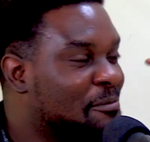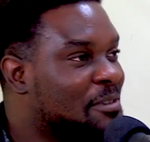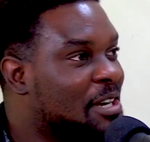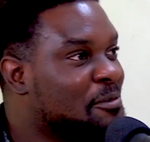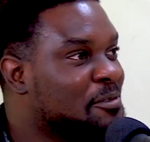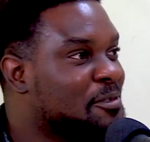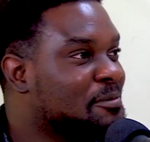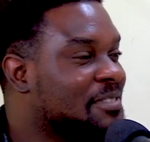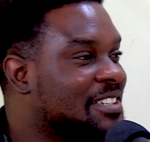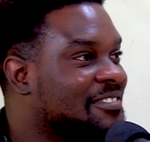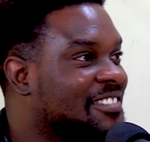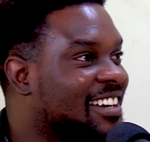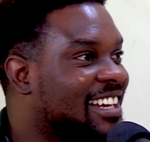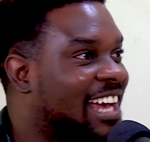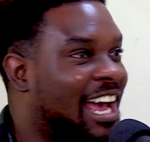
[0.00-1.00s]
coming from
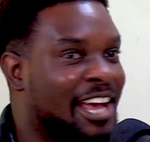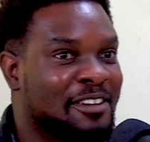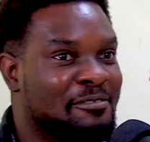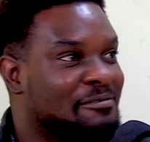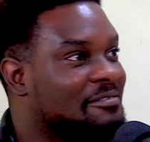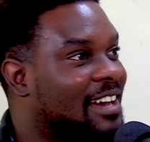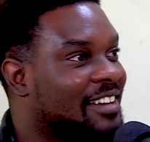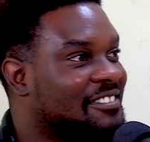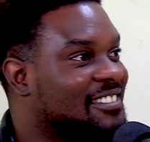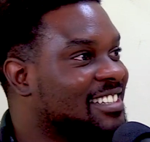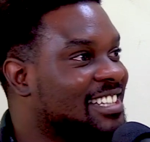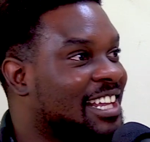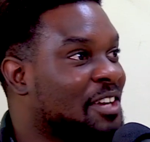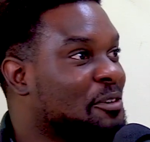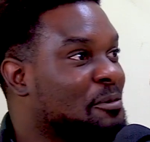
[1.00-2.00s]
Denmark. I've seen
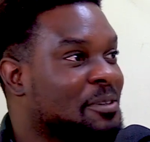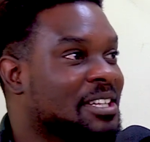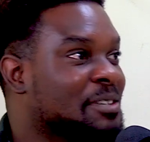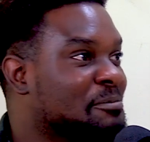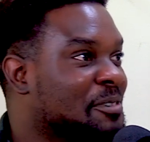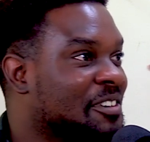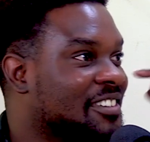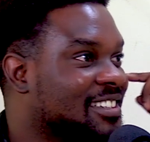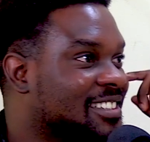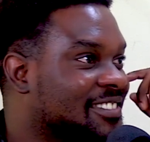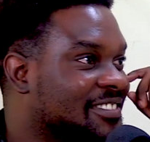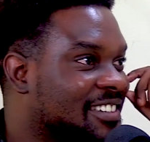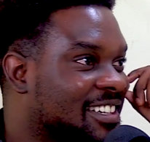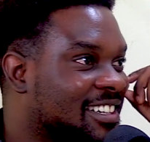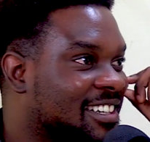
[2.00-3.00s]
like really
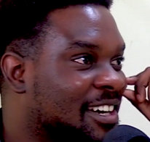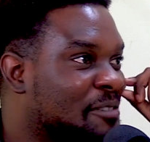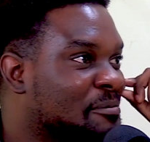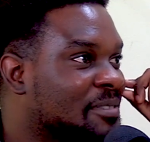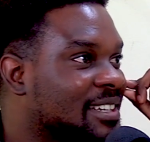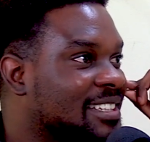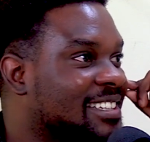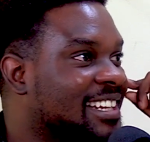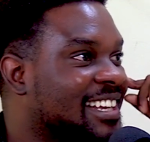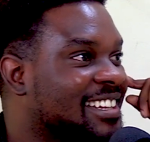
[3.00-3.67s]
progressive companies.